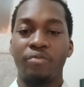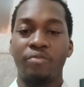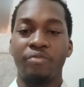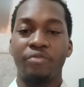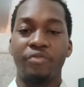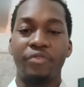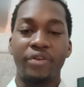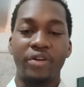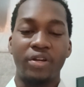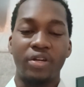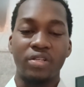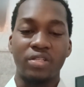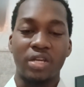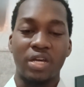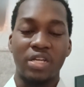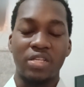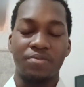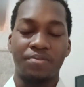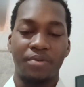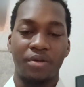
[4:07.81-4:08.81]
various
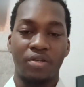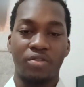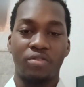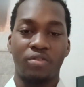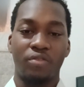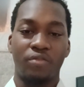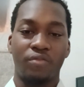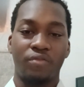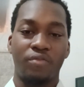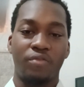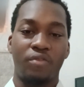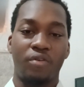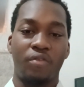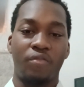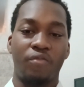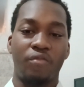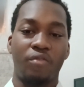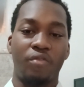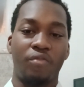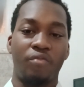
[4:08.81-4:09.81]
aspects of
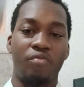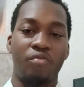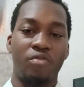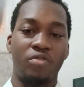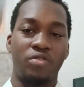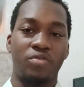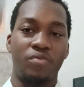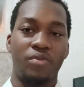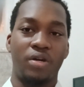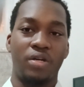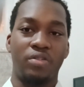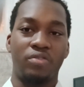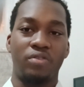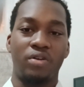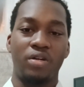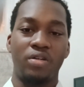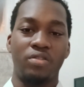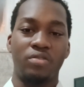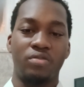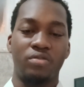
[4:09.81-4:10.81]
what we are
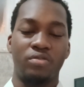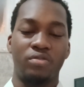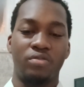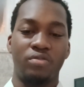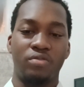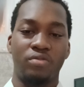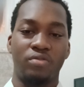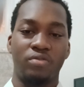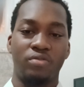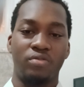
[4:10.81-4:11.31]
trying to do.